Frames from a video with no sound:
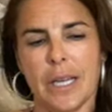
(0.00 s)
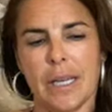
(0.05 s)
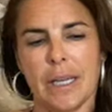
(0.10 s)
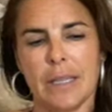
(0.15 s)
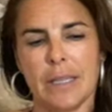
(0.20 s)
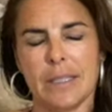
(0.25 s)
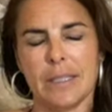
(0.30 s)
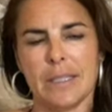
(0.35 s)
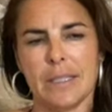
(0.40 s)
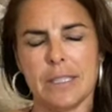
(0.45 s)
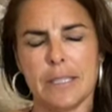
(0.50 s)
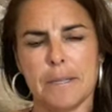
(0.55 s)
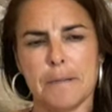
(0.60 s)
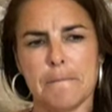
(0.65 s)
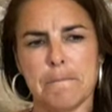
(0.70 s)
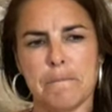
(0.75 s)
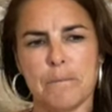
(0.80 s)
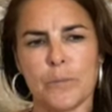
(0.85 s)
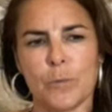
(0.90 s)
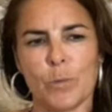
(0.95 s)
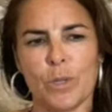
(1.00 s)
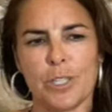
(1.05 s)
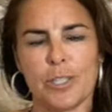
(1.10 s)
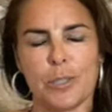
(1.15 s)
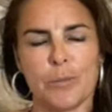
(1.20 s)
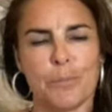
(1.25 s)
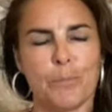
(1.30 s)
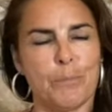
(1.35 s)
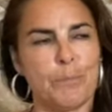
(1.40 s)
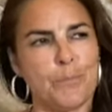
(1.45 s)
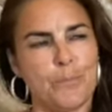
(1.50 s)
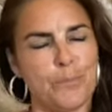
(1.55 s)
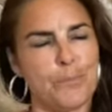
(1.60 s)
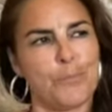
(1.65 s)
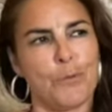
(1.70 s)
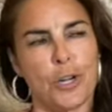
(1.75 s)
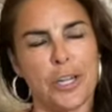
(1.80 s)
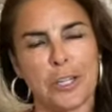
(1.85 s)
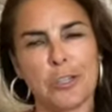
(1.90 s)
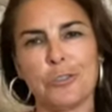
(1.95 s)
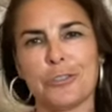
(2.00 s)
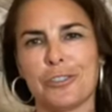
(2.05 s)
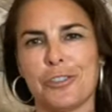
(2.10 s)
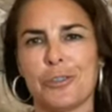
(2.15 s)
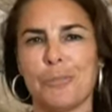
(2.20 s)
And we sprinkled